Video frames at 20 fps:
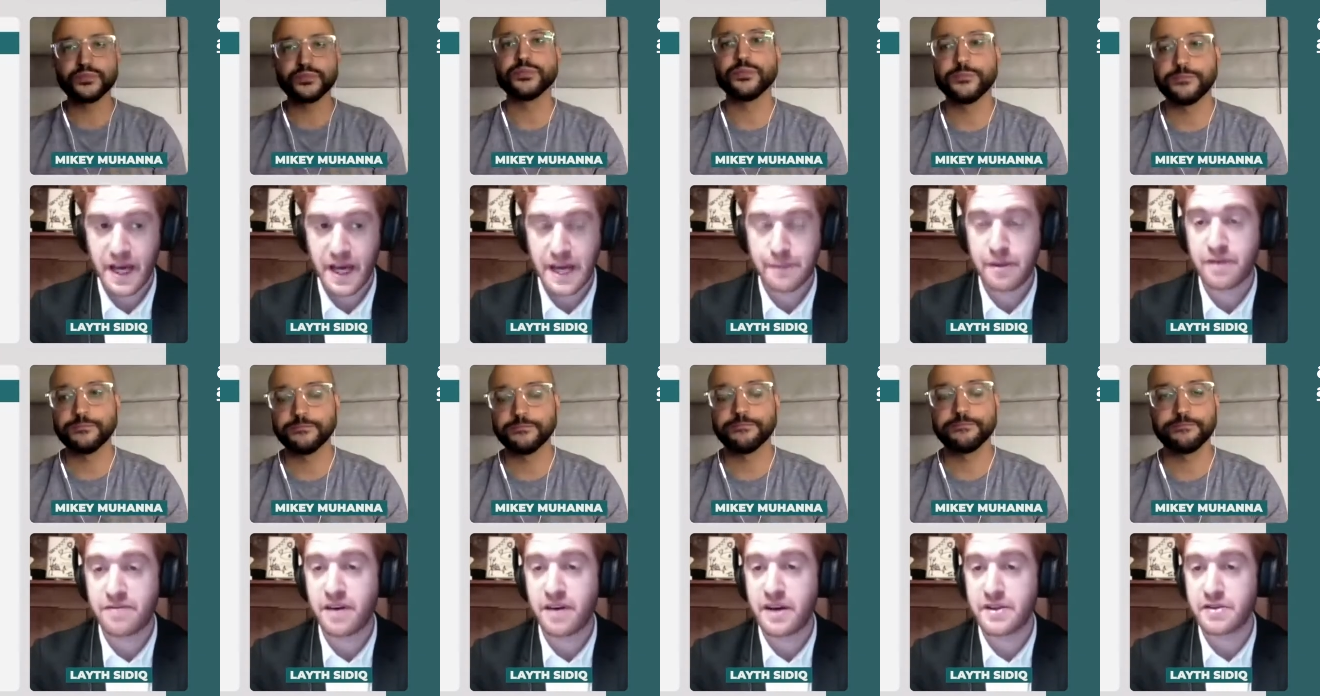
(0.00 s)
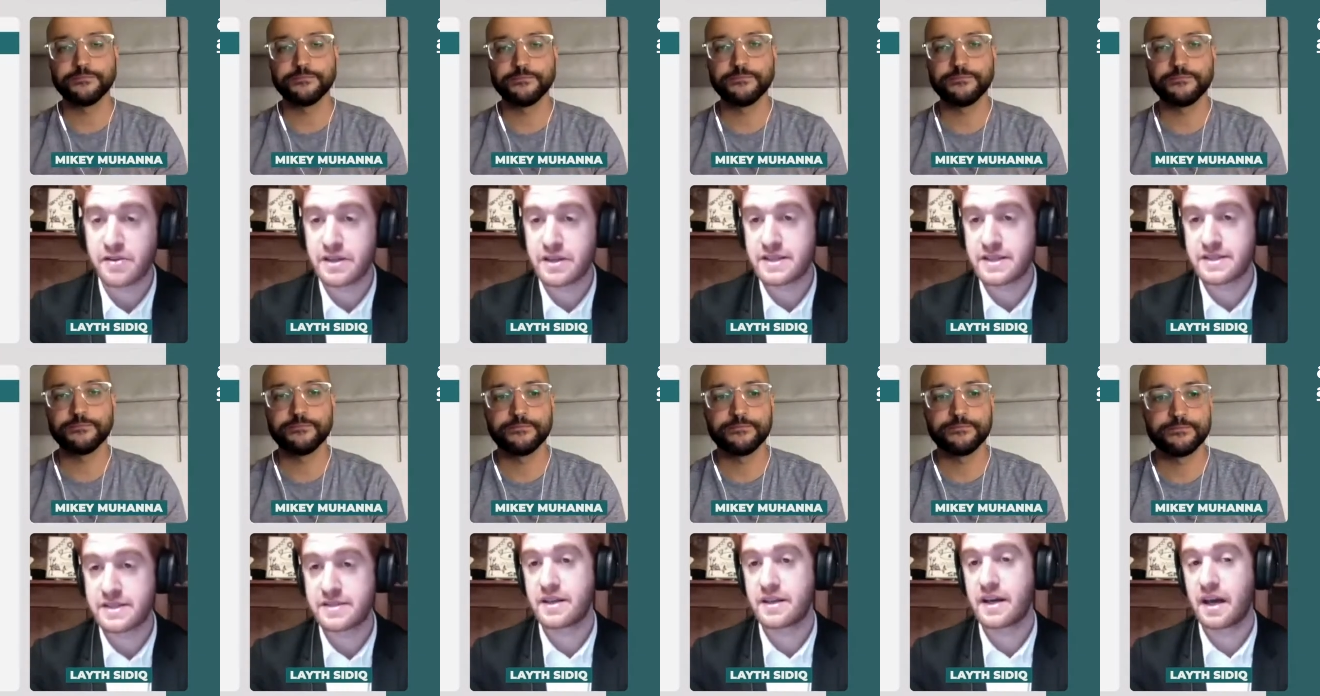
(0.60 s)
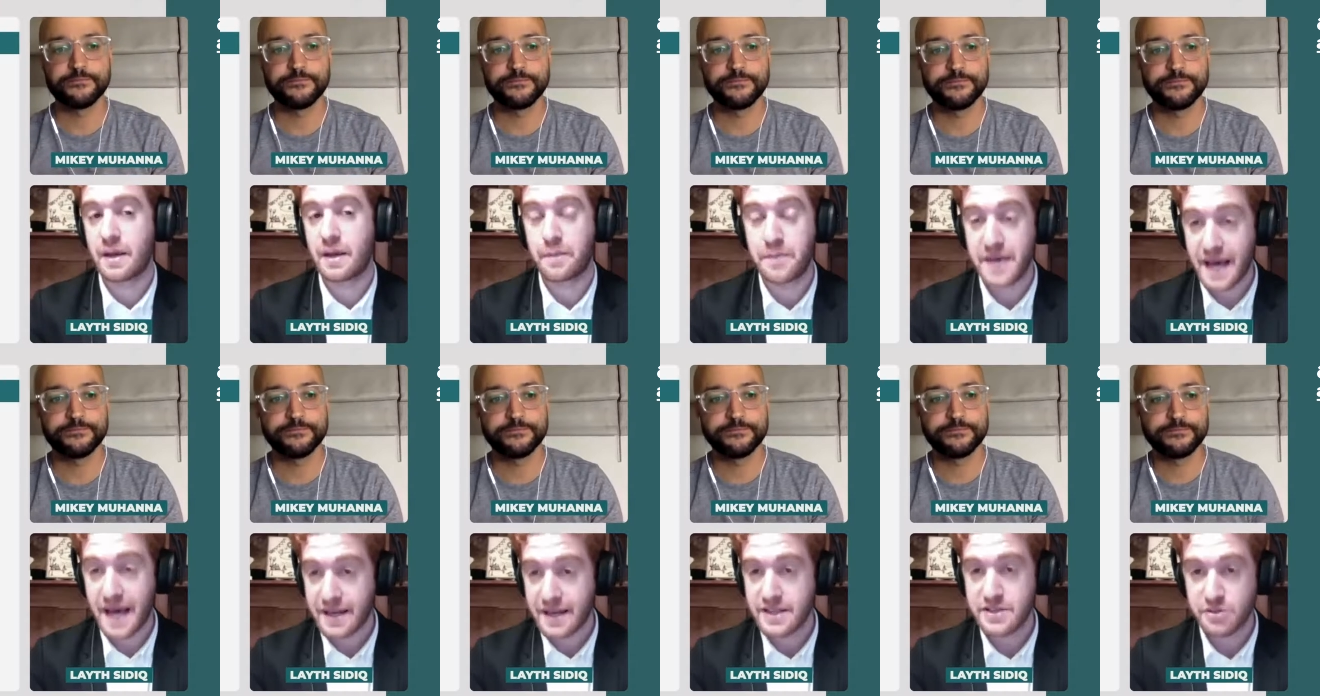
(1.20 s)
Speaker 1: and my father is a
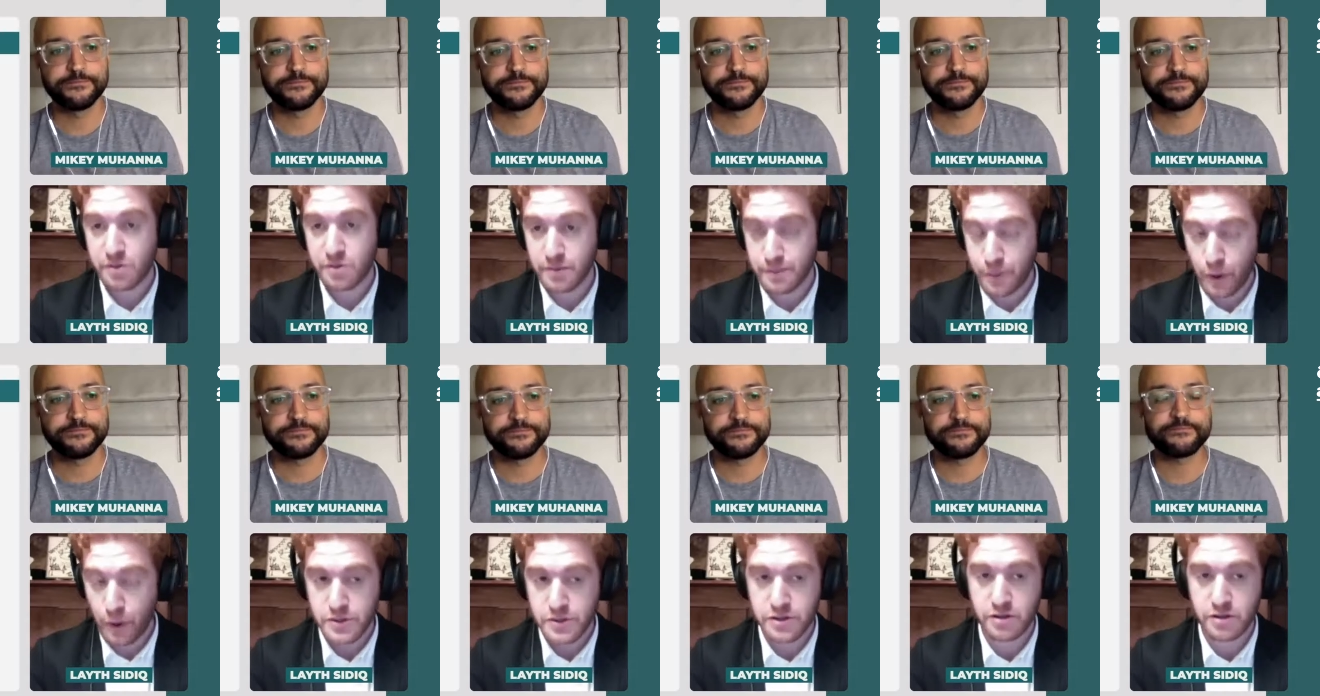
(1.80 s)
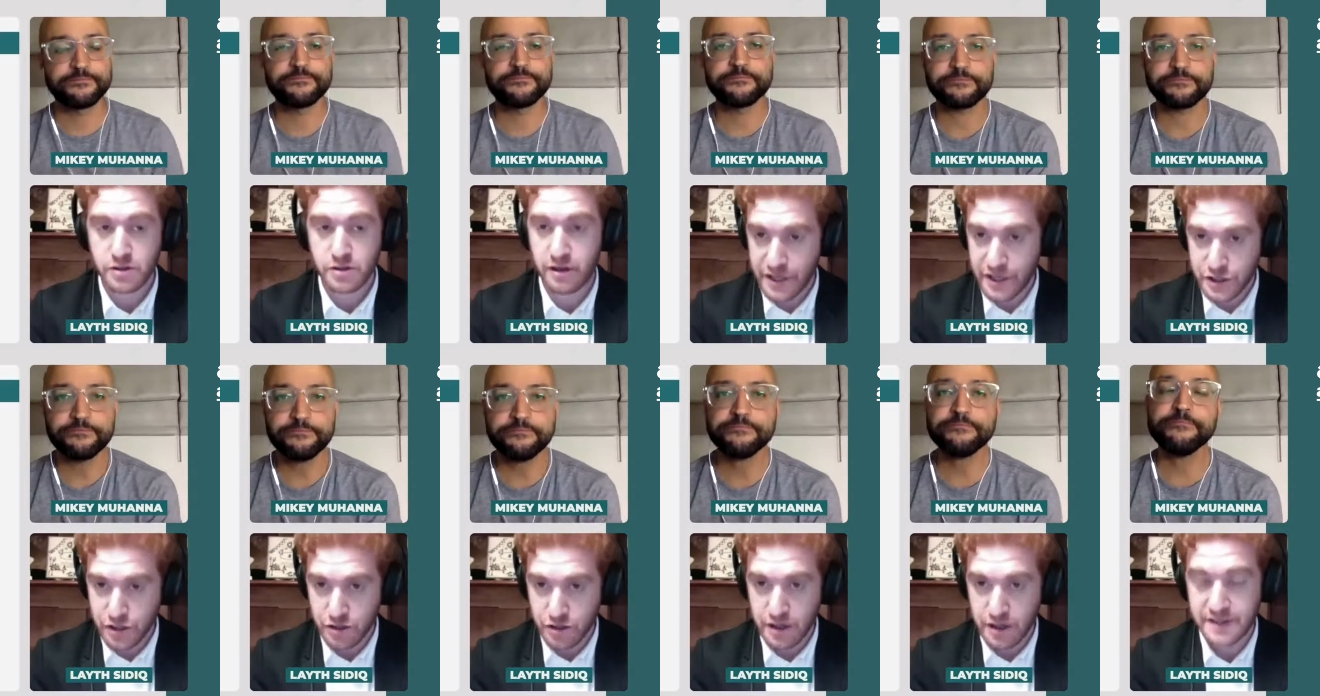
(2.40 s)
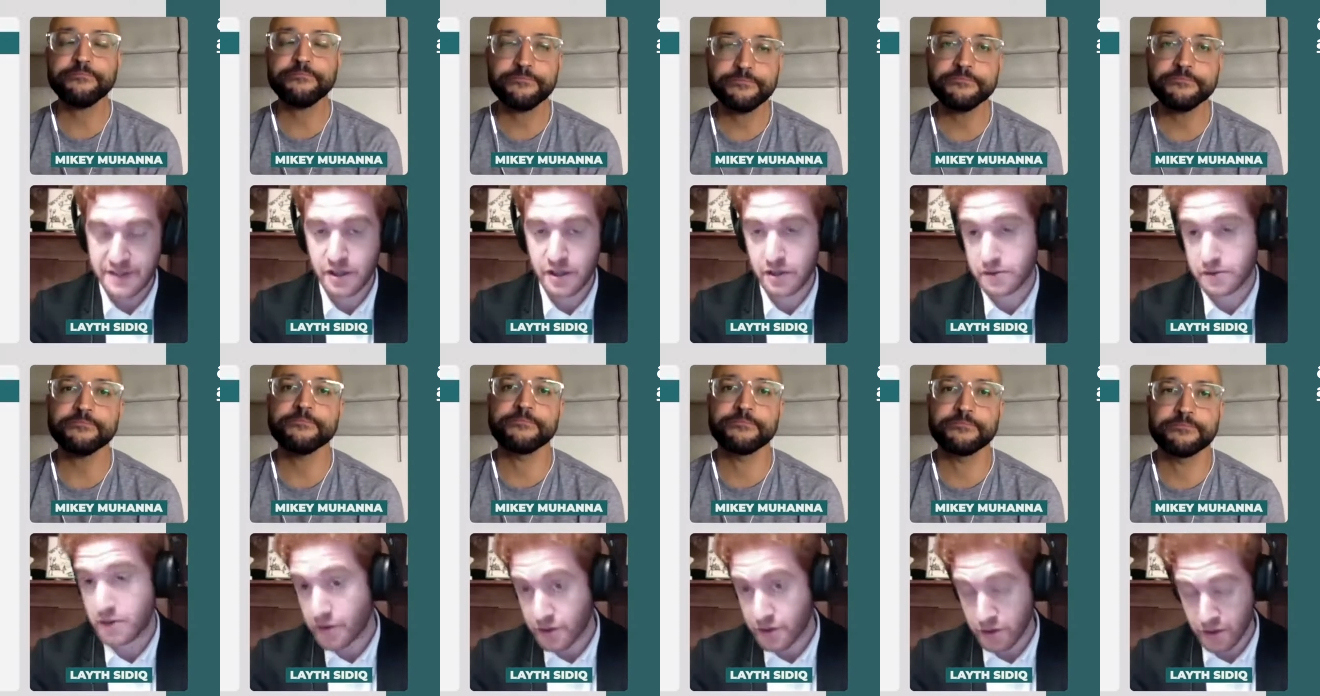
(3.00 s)
pianist, composer, arranger, and a
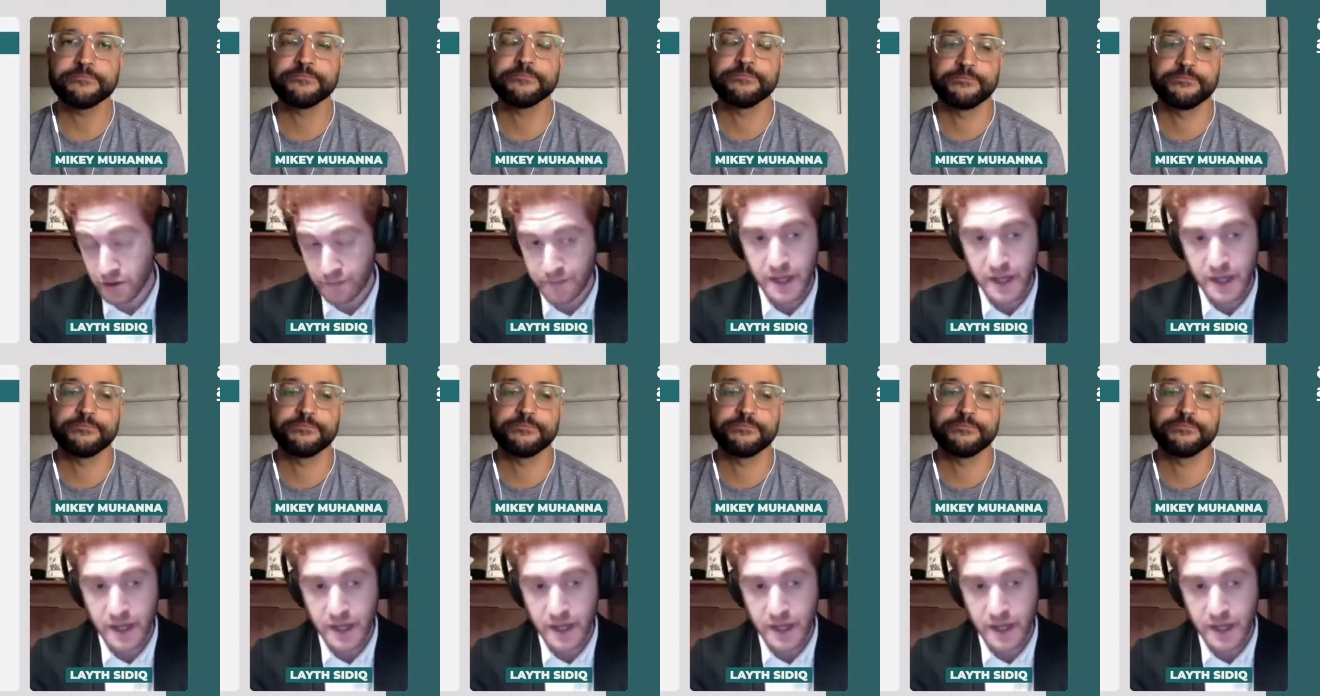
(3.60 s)
conductor.